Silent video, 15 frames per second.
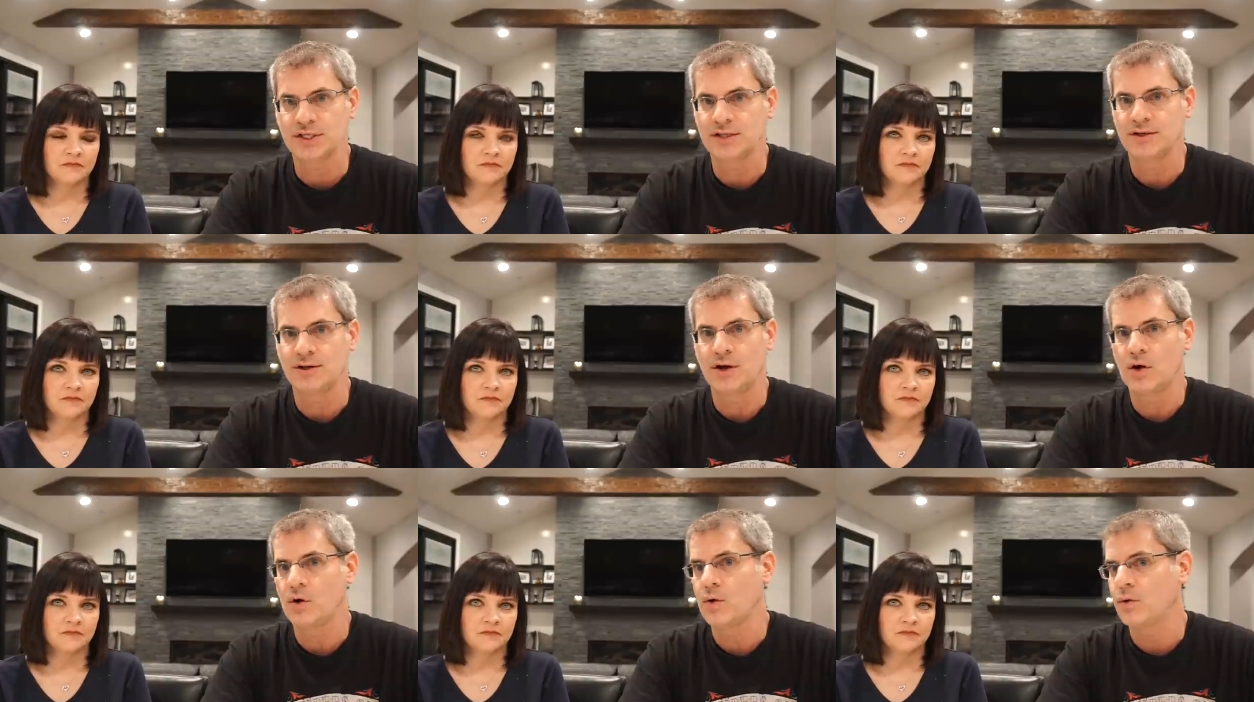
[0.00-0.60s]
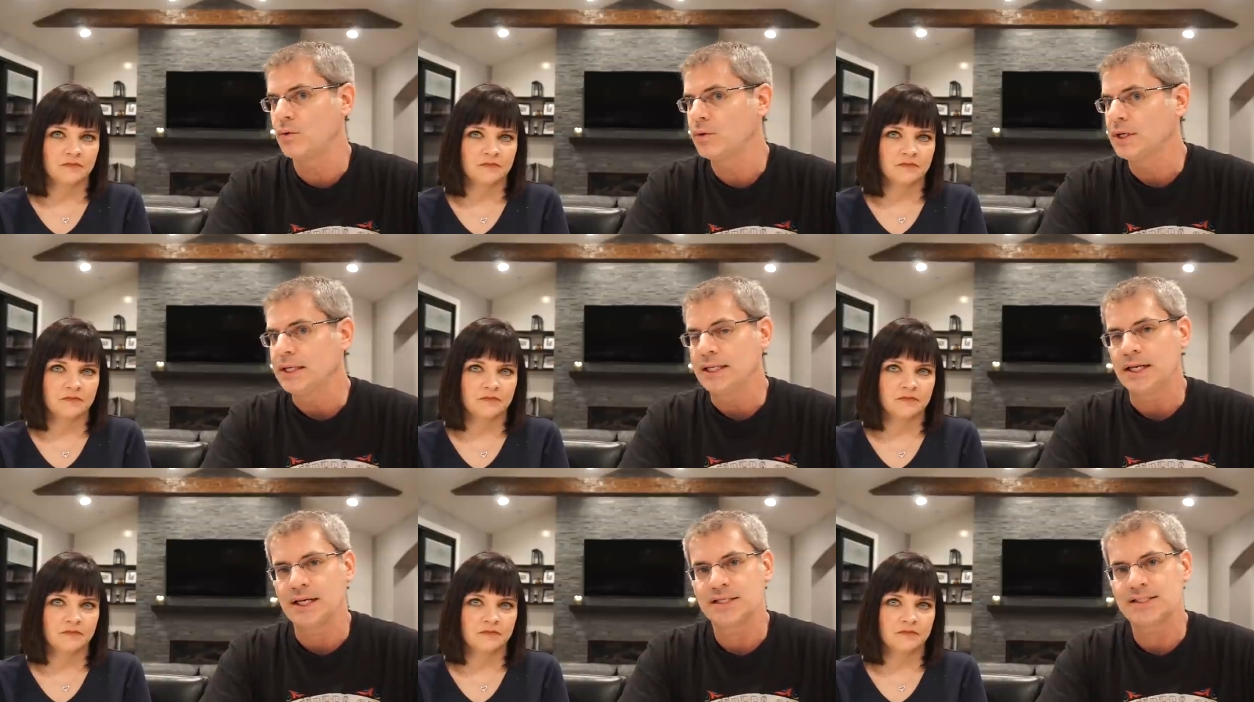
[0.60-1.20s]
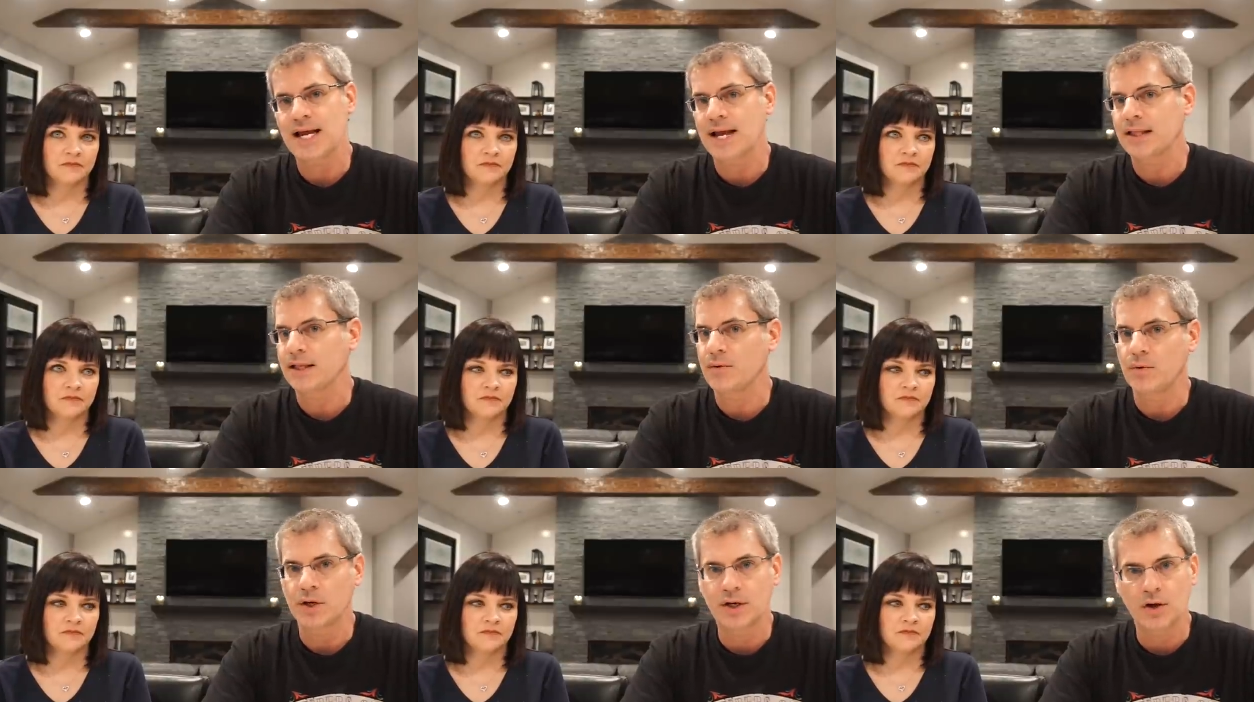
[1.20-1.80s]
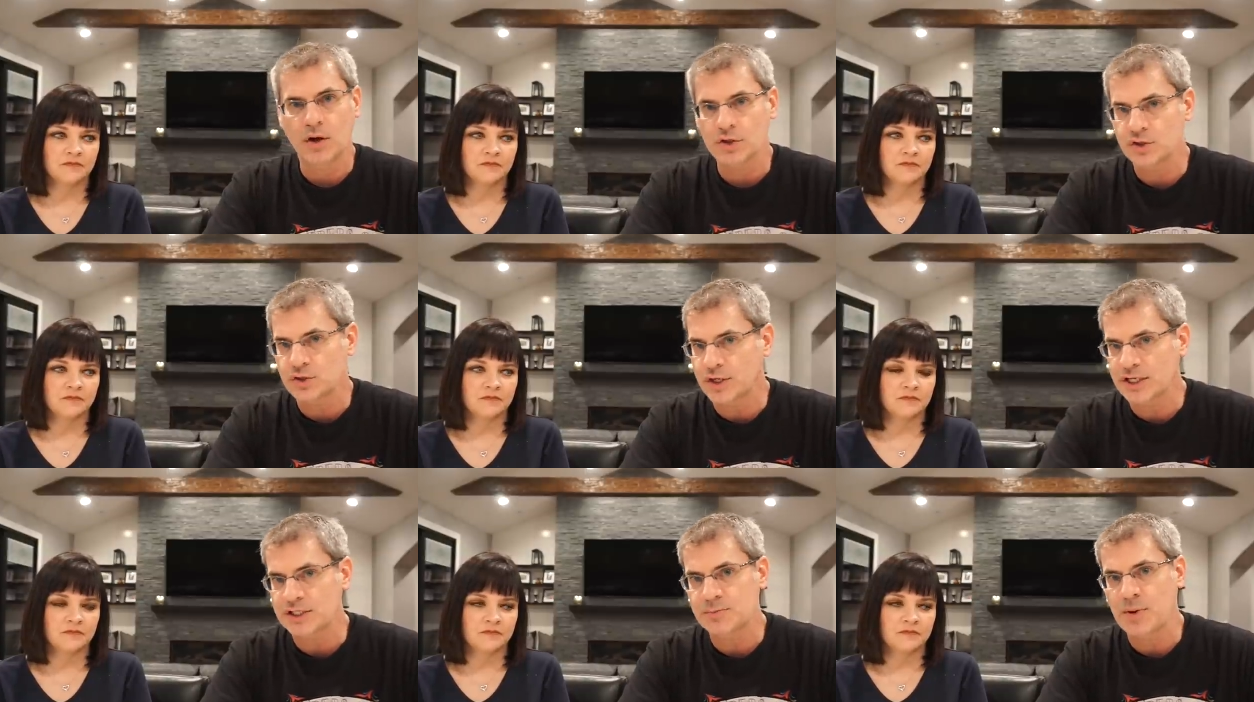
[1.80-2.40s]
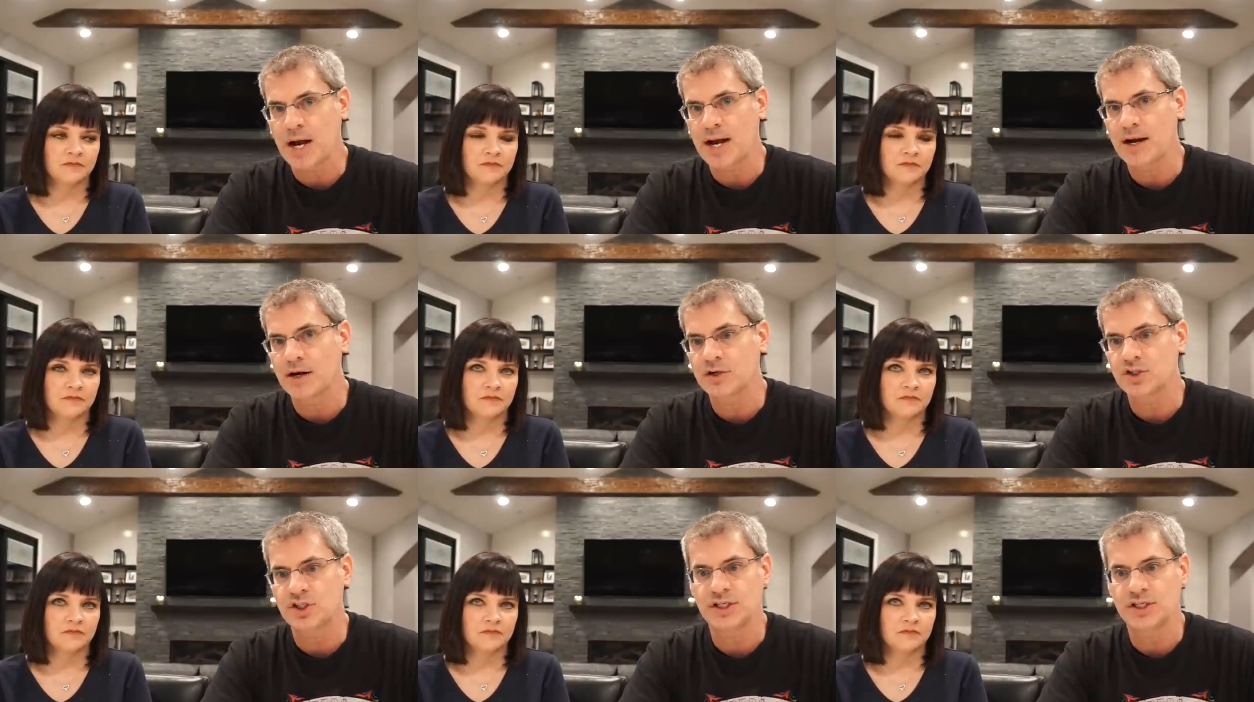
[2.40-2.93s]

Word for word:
Speaker 1: didn't know exactly what it all transpired.